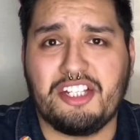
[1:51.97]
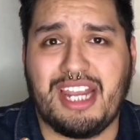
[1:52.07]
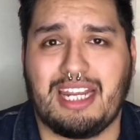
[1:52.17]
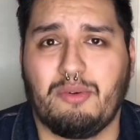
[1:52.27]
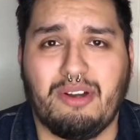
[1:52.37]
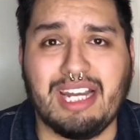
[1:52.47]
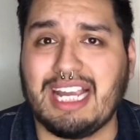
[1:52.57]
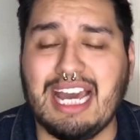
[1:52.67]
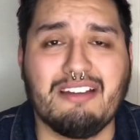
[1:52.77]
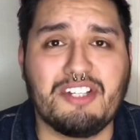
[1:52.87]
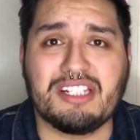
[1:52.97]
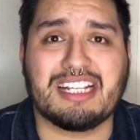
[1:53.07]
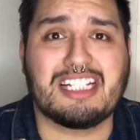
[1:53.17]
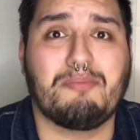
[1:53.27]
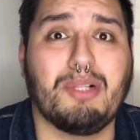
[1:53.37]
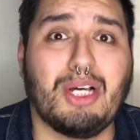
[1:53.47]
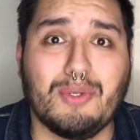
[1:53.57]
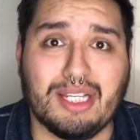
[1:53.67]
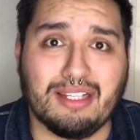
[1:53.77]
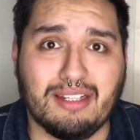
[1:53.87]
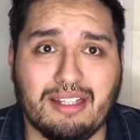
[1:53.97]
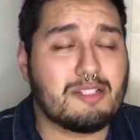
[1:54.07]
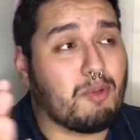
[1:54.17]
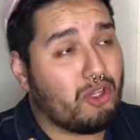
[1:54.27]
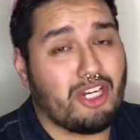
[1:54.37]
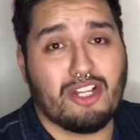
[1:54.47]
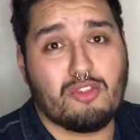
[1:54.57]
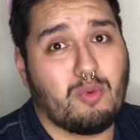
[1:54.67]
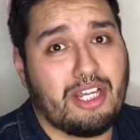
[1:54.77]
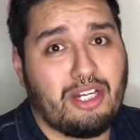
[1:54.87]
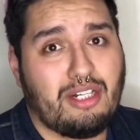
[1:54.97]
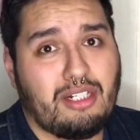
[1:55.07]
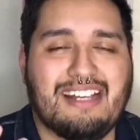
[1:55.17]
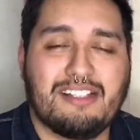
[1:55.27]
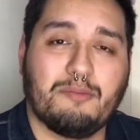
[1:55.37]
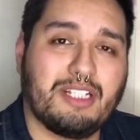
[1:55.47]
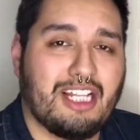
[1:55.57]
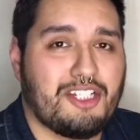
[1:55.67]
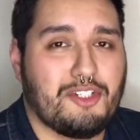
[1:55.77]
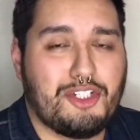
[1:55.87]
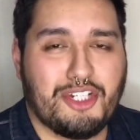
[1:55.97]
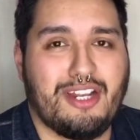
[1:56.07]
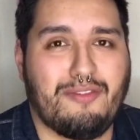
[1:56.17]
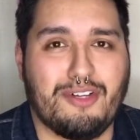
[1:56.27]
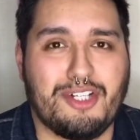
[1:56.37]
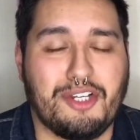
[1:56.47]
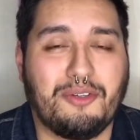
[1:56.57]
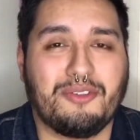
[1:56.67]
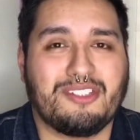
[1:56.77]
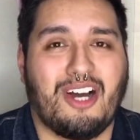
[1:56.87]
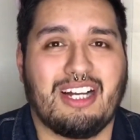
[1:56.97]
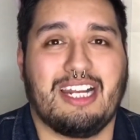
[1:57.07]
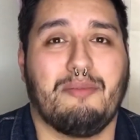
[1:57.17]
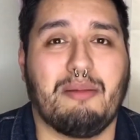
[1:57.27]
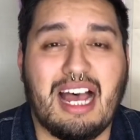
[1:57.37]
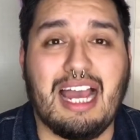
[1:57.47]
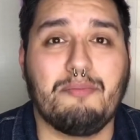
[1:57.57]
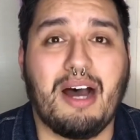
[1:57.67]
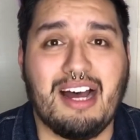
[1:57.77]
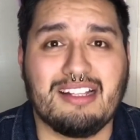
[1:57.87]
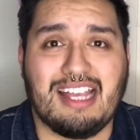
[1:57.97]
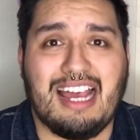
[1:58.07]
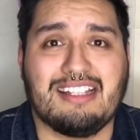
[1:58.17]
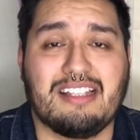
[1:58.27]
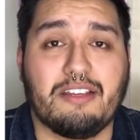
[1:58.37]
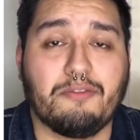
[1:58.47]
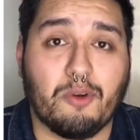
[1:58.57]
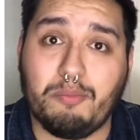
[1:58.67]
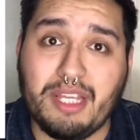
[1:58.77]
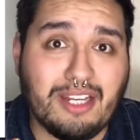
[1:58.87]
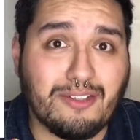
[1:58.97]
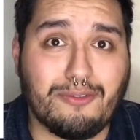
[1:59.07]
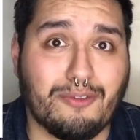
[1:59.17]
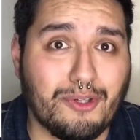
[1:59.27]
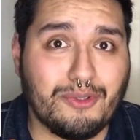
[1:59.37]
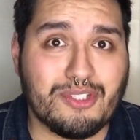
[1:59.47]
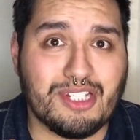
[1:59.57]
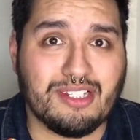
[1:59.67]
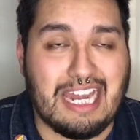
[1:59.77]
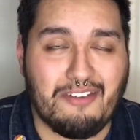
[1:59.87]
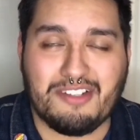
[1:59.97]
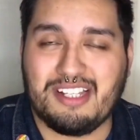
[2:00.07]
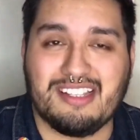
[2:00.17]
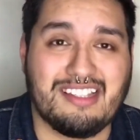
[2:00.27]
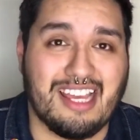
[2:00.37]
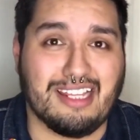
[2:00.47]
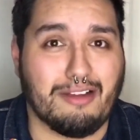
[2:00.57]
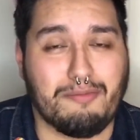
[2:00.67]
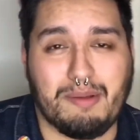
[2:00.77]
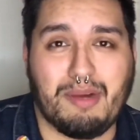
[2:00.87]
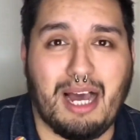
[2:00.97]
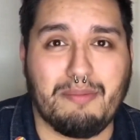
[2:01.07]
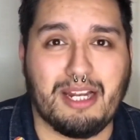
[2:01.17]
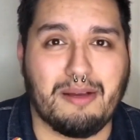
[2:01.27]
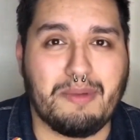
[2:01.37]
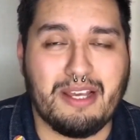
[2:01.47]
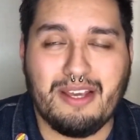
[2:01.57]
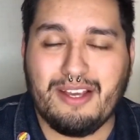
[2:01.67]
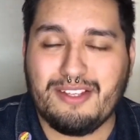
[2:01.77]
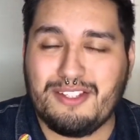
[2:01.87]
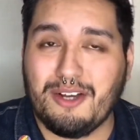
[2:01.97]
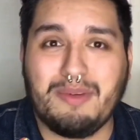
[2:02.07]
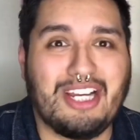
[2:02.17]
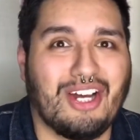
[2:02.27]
January, it kind of just exploded. Exploded on Twitter as something that you should never do, talking about Tide Pods as the forbidden fruit. And ever since then, they've been popping up so many